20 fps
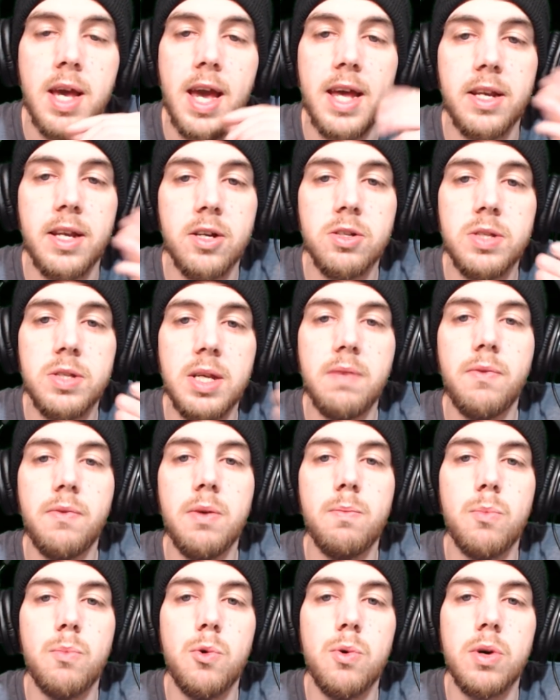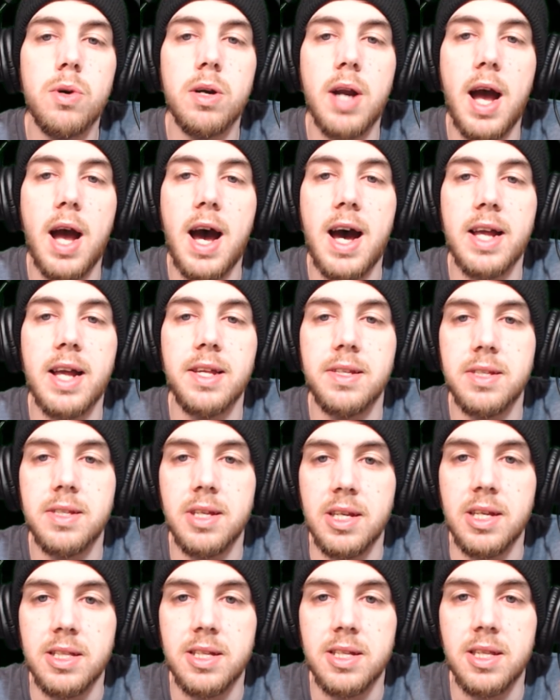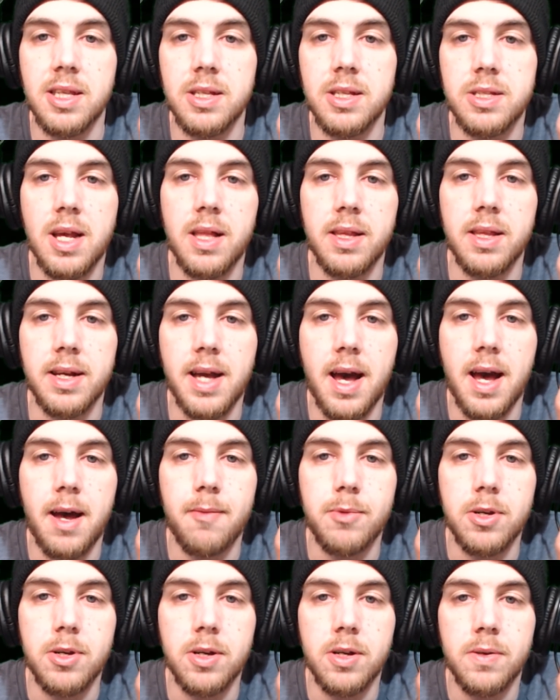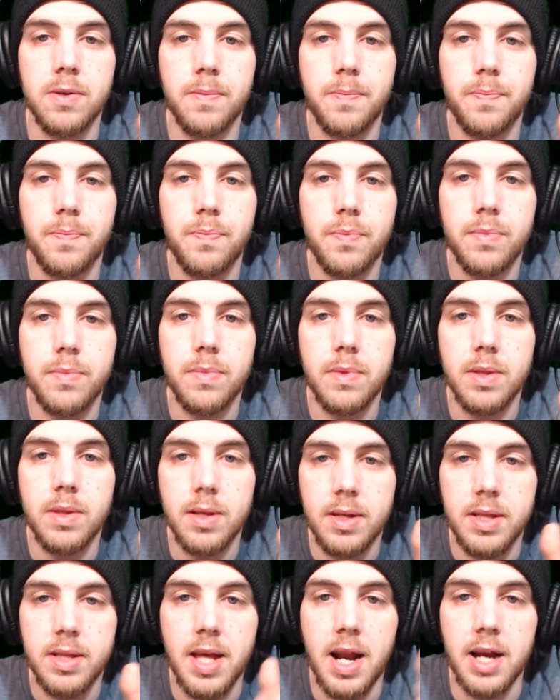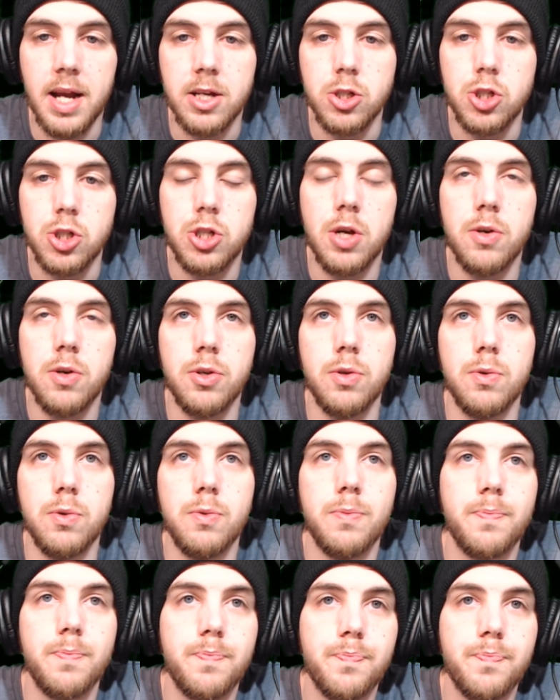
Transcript: And there's even more oddity to this helicopter that I could show you.